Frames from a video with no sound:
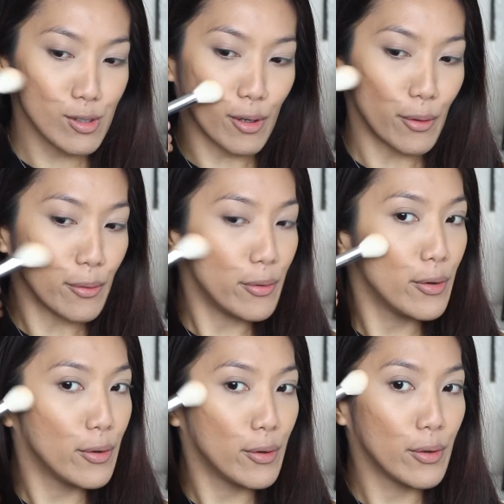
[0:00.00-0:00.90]
so
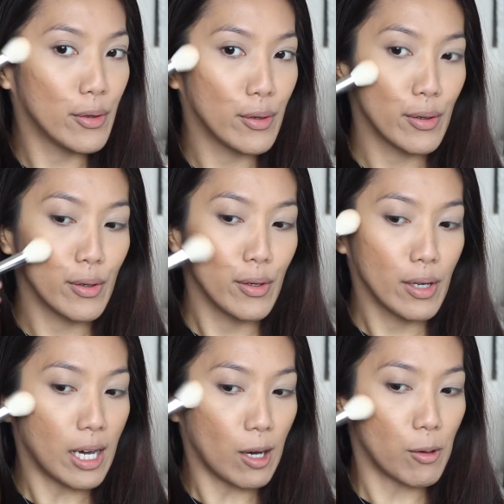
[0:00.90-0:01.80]

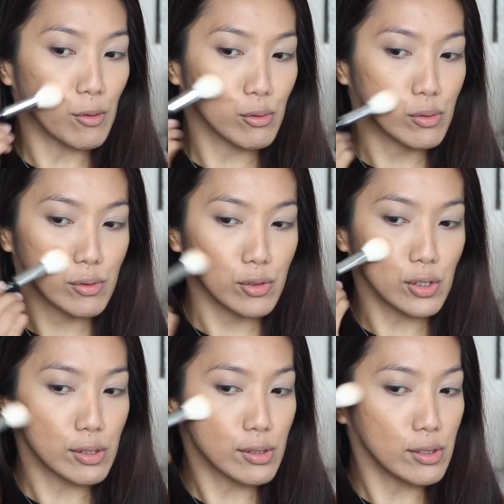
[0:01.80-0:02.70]
I'll
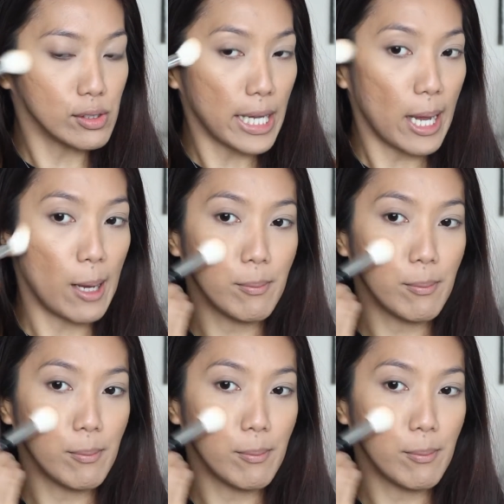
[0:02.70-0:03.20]
just dab.